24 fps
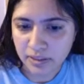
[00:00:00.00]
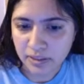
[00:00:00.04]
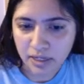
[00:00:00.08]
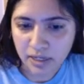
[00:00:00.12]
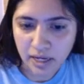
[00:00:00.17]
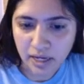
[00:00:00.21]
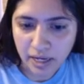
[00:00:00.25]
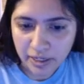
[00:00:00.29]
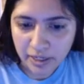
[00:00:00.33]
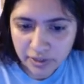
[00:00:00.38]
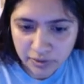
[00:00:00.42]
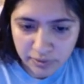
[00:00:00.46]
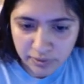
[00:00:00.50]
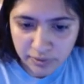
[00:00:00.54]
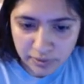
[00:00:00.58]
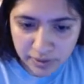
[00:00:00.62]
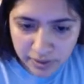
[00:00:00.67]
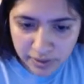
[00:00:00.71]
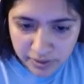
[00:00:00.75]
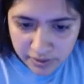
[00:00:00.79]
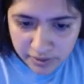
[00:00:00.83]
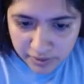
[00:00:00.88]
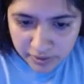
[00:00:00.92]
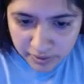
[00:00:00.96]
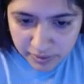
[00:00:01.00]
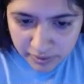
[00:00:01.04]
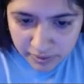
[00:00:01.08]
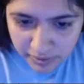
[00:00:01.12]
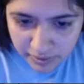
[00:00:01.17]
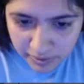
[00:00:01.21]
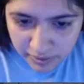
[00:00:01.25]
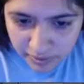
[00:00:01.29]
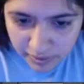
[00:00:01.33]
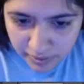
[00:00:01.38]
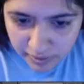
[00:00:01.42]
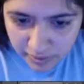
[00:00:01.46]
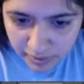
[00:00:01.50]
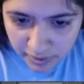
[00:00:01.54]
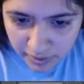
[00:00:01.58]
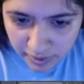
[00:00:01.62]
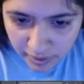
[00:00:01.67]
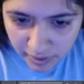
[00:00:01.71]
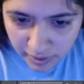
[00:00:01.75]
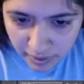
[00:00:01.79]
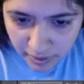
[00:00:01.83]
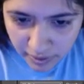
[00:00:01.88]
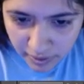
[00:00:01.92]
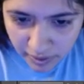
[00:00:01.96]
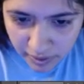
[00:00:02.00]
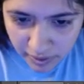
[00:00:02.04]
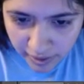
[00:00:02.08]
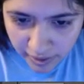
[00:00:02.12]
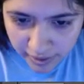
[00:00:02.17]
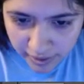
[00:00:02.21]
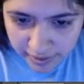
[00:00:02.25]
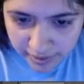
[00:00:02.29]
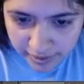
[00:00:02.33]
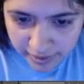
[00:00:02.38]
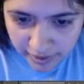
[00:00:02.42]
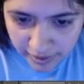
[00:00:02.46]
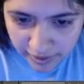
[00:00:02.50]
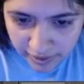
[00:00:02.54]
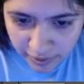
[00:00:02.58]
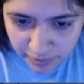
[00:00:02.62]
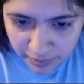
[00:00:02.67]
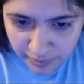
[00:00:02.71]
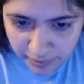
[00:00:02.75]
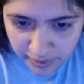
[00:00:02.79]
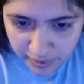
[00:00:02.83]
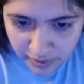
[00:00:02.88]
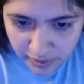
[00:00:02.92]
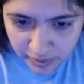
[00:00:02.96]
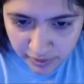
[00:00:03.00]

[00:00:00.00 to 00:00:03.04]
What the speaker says: I do this as a quick